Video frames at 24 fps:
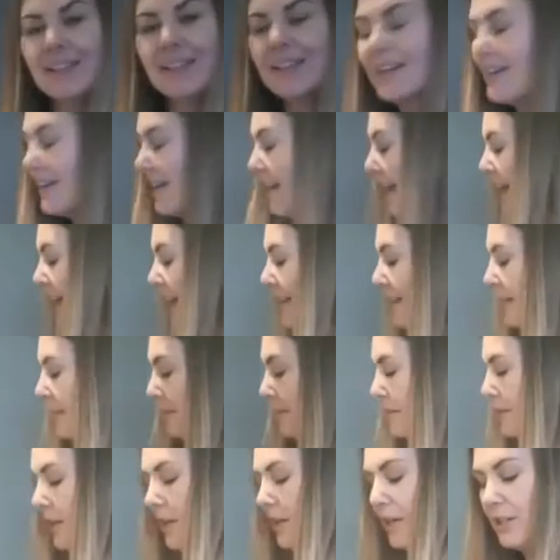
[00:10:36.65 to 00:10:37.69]
And I'm going to
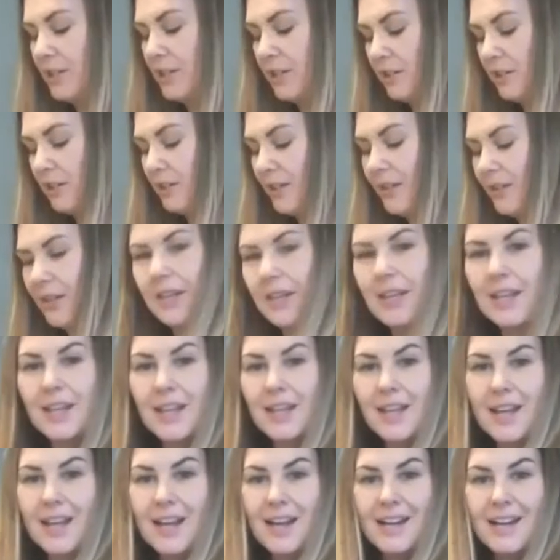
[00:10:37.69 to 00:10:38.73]
do
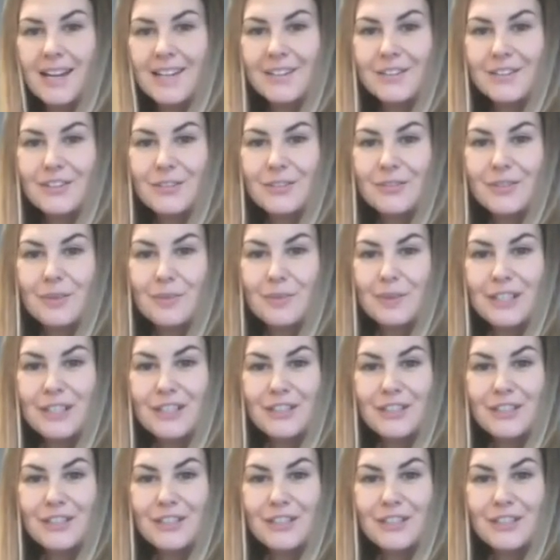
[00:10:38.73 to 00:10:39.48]
enough to fill my tray,